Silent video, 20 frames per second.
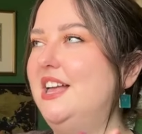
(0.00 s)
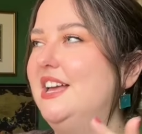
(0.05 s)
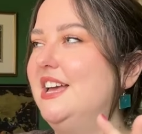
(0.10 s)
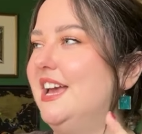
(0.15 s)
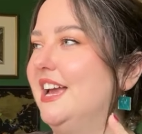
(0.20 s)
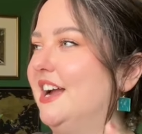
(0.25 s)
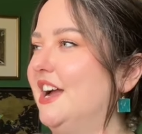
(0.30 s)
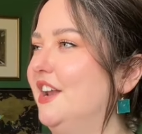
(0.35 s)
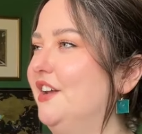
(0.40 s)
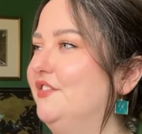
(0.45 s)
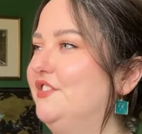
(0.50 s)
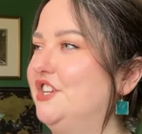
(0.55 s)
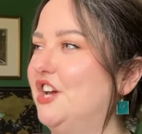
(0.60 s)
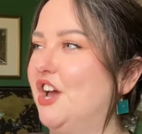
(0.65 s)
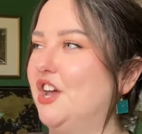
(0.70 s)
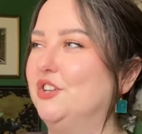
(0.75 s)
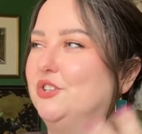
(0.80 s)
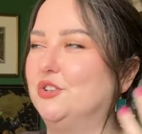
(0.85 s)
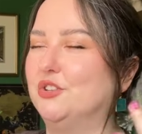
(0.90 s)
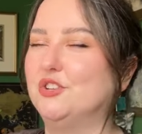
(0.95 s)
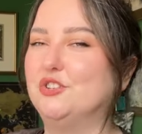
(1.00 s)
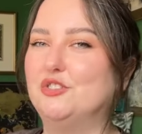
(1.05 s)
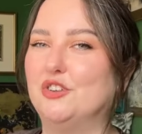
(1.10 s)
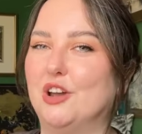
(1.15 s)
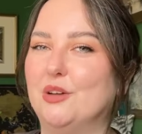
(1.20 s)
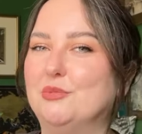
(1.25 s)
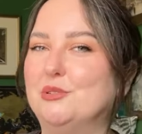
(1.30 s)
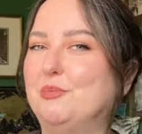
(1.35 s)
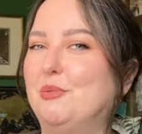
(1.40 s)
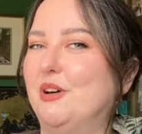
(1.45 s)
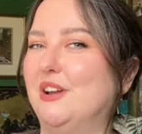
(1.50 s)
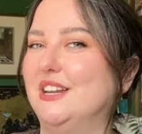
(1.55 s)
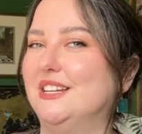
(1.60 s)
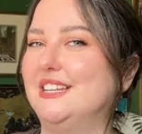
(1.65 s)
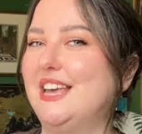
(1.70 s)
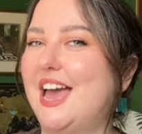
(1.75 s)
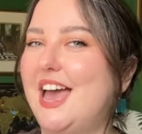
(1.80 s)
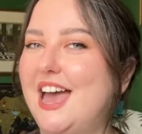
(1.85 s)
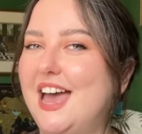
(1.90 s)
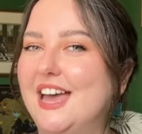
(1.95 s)
It kind of turns all the tropes upon its
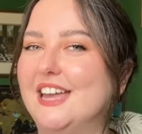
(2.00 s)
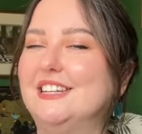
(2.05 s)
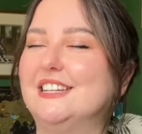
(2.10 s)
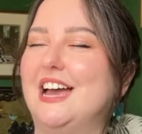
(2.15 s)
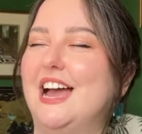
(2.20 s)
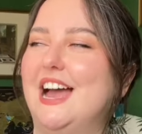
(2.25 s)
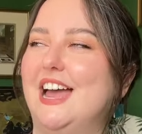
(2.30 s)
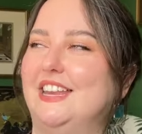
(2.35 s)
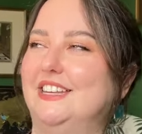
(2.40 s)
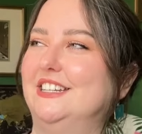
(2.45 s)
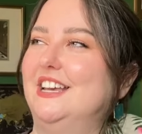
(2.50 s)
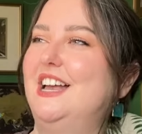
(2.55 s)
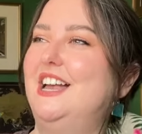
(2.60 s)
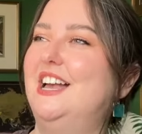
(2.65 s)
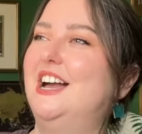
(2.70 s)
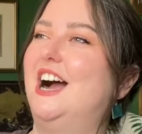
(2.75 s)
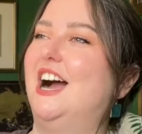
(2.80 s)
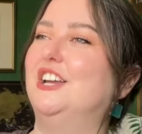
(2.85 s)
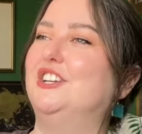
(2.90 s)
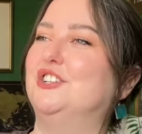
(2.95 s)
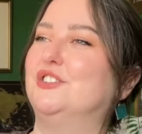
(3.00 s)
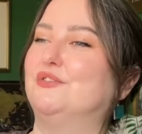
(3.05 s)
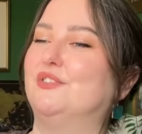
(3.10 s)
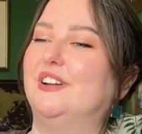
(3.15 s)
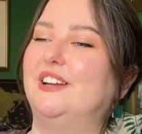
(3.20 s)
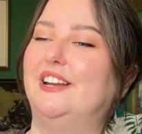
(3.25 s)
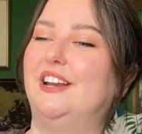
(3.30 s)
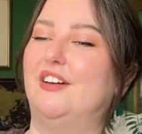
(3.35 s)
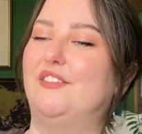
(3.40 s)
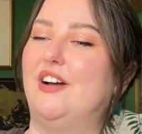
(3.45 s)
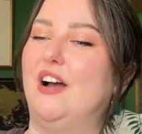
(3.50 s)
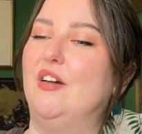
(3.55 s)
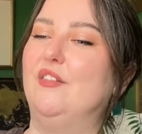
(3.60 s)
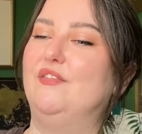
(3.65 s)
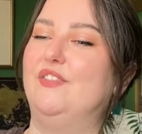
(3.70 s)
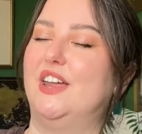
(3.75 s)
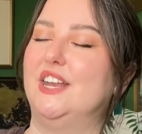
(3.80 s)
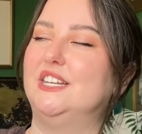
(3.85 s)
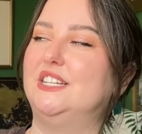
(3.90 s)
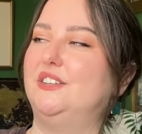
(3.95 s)
head, and I just really love how
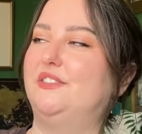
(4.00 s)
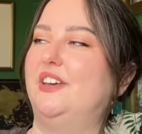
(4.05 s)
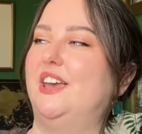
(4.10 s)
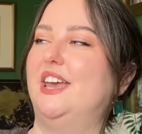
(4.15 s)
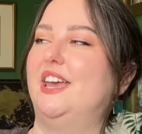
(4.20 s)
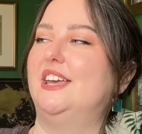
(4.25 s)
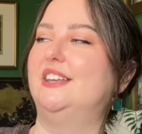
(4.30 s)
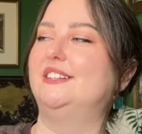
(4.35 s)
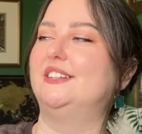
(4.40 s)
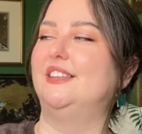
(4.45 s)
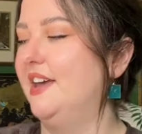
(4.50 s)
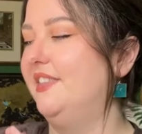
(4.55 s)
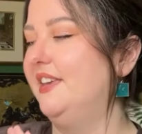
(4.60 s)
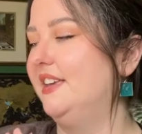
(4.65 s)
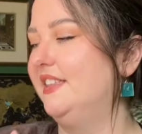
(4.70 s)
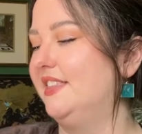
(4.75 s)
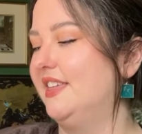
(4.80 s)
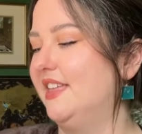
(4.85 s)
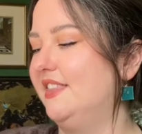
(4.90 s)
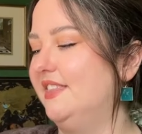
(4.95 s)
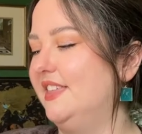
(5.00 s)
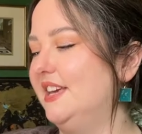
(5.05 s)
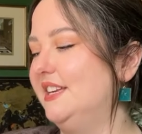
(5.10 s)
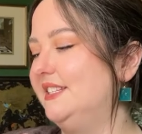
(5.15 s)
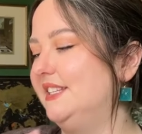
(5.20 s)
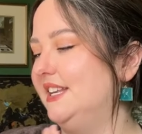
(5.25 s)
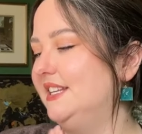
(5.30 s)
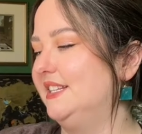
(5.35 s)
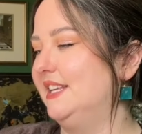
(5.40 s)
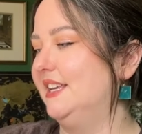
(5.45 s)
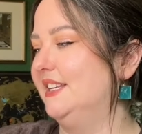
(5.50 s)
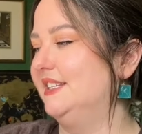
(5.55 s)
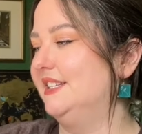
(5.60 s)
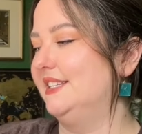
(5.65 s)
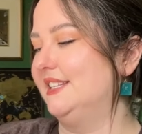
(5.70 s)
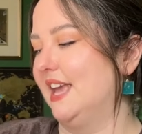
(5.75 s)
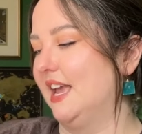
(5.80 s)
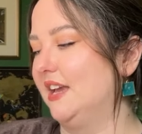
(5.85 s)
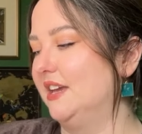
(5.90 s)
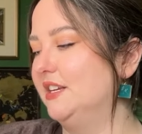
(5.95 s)
inventive it is. I think then this is his
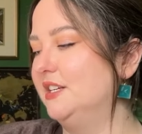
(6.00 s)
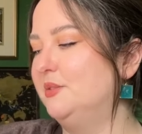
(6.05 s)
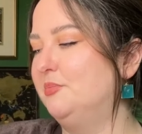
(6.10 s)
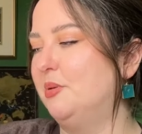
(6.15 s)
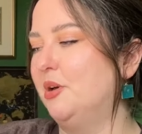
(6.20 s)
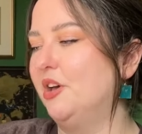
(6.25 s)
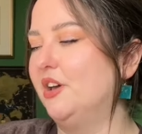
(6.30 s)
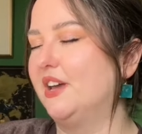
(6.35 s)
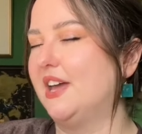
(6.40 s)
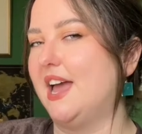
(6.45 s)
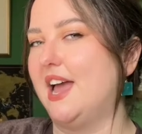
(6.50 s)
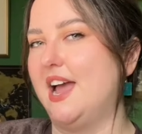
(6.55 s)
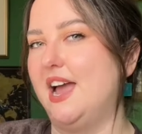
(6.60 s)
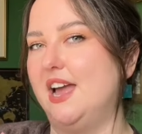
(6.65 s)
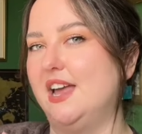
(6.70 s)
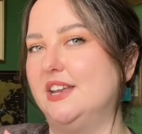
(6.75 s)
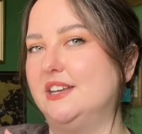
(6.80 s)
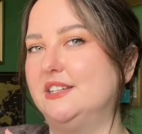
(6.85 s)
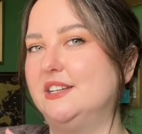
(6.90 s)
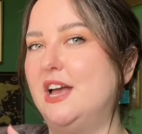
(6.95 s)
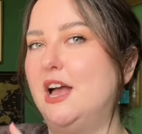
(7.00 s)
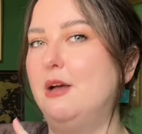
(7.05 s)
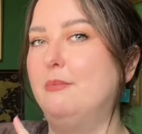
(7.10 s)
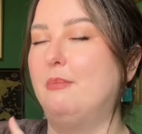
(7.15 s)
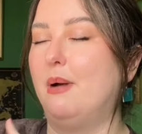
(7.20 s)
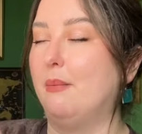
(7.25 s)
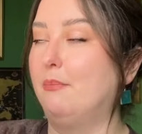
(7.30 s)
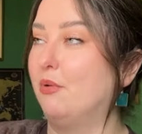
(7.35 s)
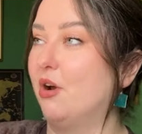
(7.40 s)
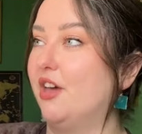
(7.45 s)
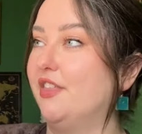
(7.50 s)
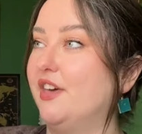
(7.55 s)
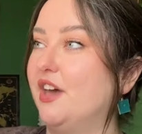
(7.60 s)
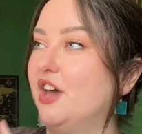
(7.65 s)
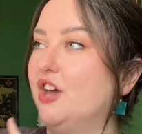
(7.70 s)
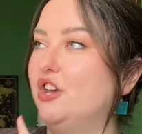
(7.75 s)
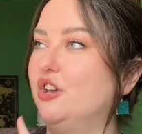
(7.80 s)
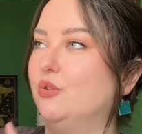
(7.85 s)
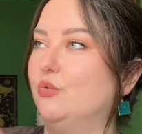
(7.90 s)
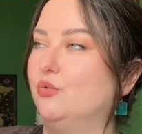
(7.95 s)
second book, and my
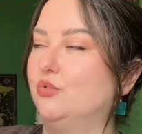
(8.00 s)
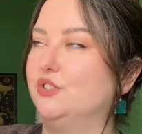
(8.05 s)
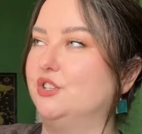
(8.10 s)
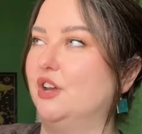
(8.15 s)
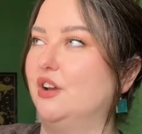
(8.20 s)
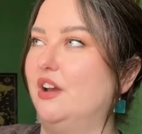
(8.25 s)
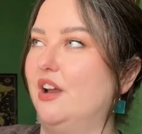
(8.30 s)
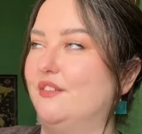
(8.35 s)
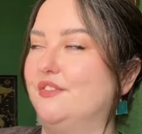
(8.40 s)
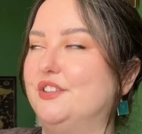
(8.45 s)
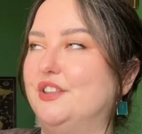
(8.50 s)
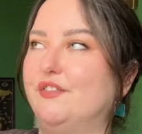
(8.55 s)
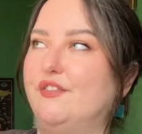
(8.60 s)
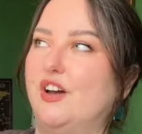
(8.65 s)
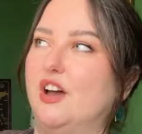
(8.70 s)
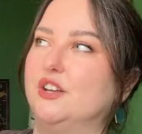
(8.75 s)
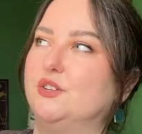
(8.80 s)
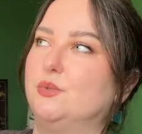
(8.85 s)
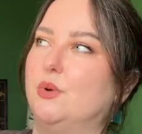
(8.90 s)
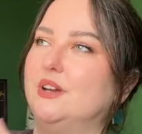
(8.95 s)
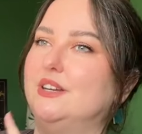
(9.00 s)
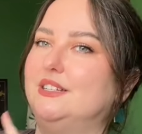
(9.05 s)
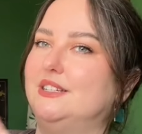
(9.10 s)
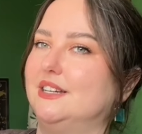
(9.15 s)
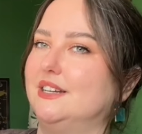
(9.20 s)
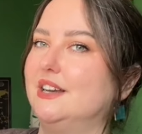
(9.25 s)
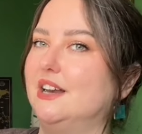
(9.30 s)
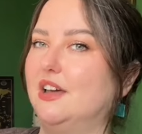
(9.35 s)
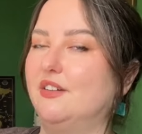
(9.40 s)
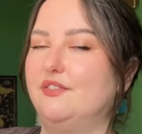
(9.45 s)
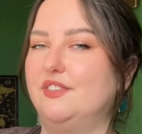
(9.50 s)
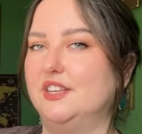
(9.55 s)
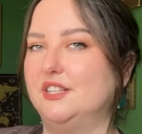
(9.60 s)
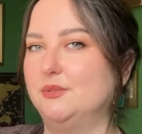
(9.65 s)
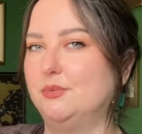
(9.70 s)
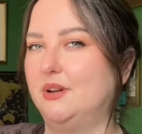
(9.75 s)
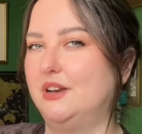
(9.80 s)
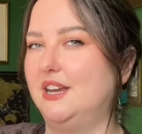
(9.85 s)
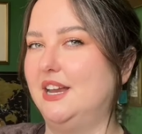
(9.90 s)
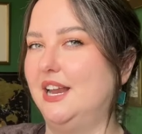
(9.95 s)
brother, who also loved the first one, didn't love
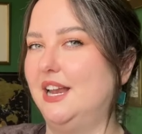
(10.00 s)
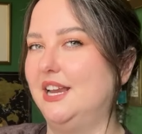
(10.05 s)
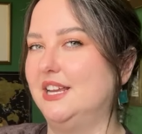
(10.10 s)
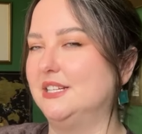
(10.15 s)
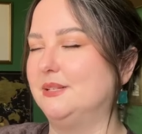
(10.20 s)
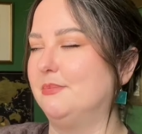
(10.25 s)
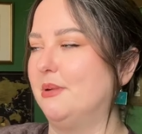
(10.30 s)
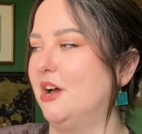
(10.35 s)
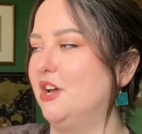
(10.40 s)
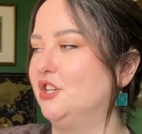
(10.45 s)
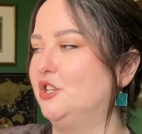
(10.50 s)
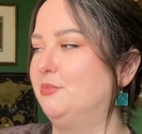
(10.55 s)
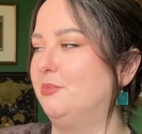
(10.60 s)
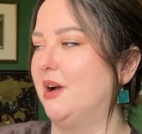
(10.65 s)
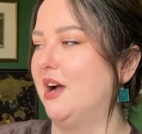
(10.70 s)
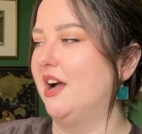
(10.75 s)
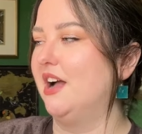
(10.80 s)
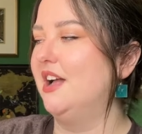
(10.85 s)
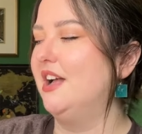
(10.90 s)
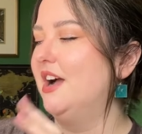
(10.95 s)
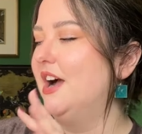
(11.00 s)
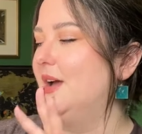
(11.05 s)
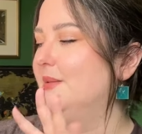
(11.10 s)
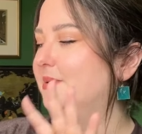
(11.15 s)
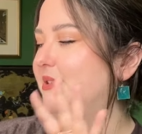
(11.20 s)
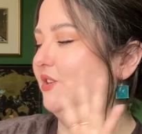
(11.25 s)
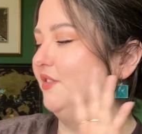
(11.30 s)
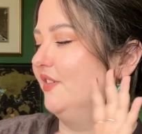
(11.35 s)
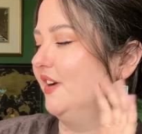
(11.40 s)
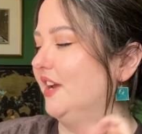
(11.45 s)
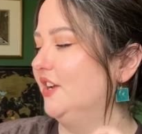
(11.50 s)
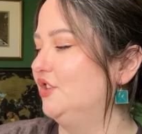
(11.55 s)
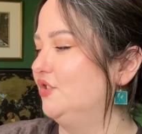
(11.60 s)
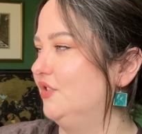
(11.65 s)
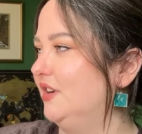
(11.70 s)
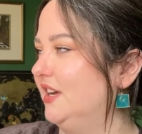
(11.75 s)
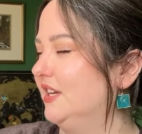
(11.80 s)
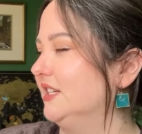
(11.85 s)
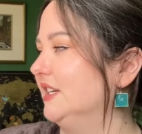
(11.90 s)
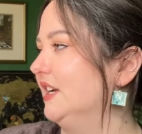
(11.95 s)
this one nearly as much, but I'm still very
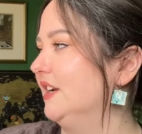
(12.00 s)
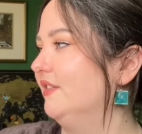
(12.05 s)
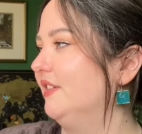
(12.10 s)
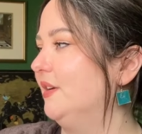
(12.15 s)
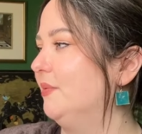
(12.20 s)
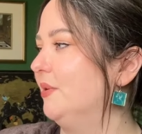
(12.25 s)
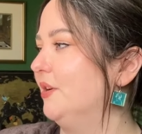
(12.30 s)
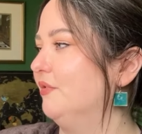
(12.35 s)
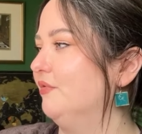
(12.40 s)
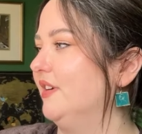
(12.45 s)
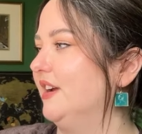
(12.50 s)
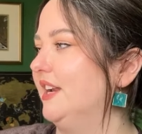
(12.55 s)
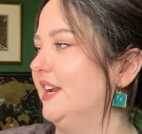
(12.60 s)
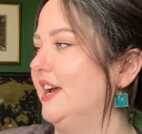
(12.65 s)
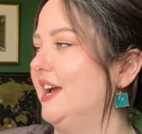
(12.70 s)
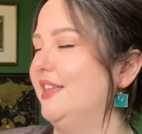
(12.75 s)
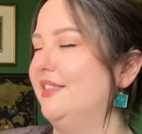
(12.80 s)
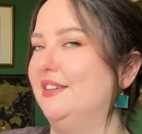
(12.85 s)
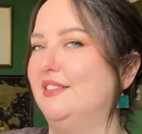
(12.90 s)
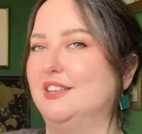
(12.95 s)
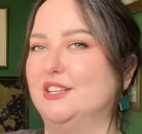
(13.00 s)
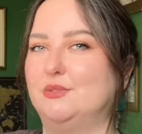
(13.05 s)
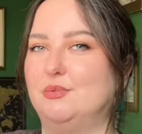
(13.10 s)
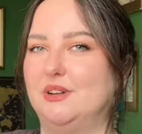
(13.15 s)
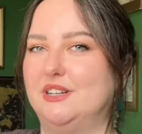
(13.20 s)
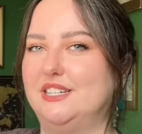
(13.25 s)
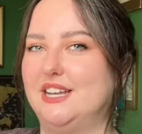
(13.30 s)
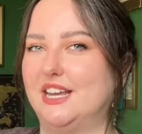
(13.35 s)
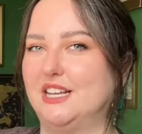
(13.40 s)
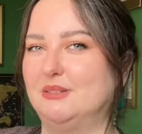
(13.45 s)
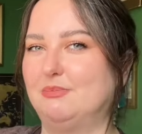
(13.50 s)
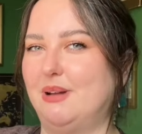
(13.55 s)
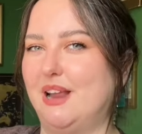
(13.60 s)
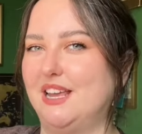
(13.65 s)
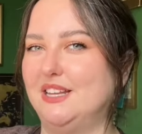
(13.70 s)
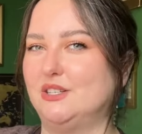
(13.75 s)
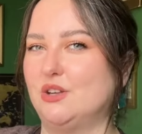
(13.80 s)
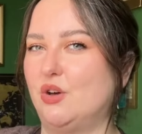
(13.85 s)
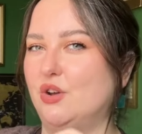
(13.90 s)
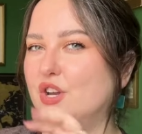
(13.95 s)
intrigued and I really want to read it. I think this one takes
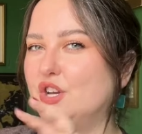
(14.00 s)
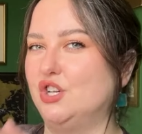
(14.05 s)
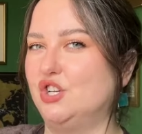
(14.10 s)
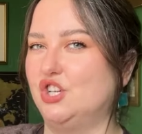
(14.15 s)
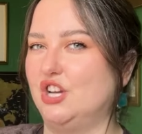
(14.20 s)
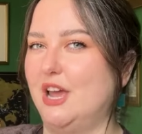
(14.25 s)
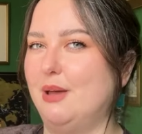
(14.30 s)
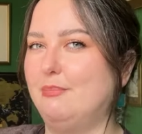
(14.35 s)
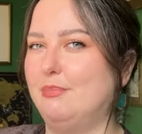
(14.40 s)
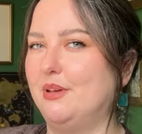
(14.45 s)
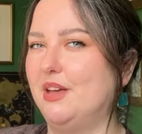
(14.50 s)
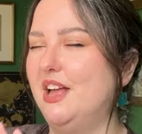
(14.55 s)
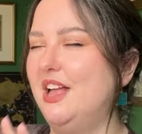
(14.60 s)
place on a ship,